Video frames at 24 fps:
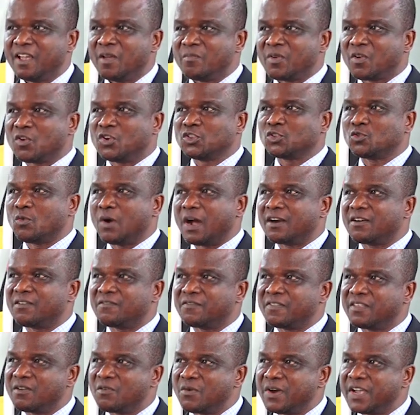because one
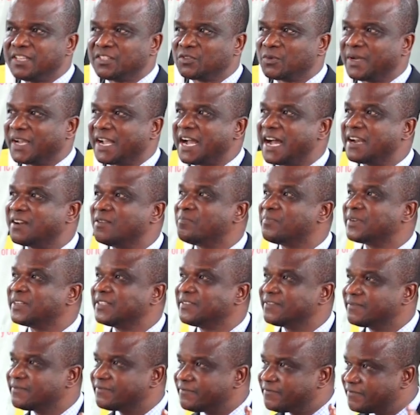of the ways we can
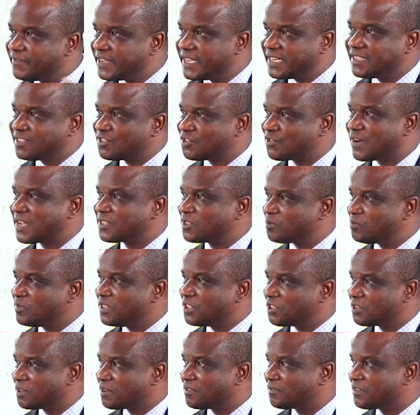prevent
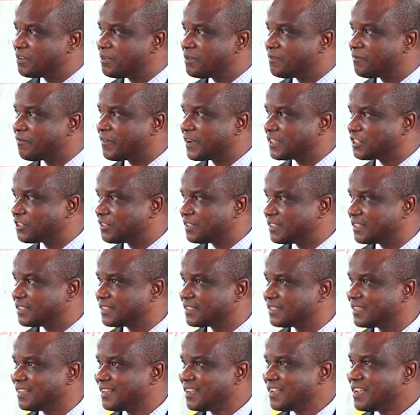transmission of new
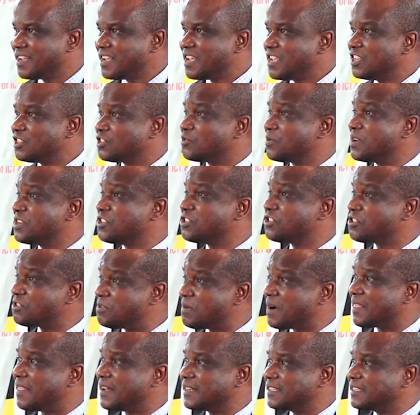infections is to
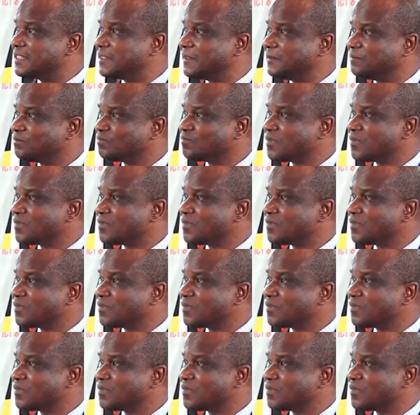ensure that